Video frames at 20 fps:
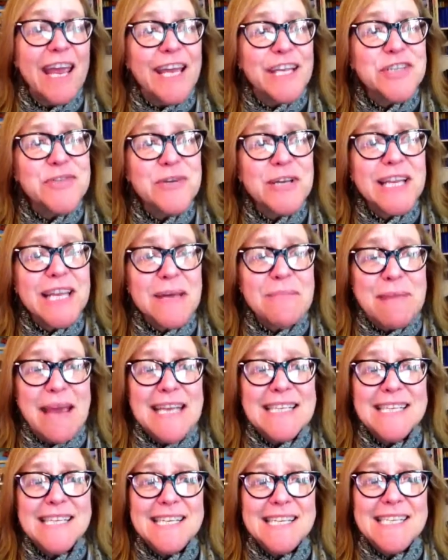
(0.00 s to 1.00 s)
It's really
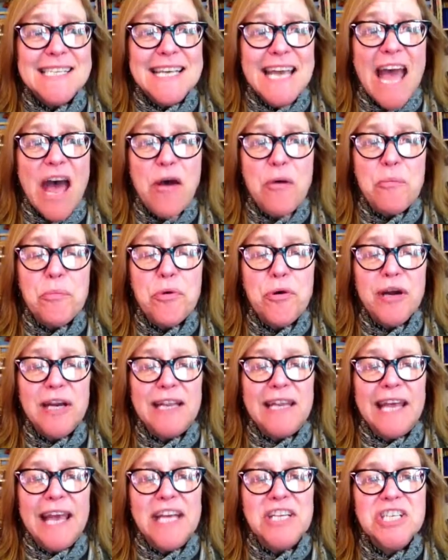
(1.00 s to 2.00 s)
amazing to see how
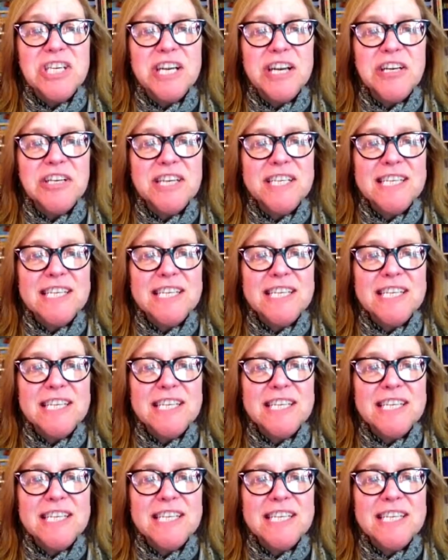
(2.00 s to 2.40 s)
important the engineered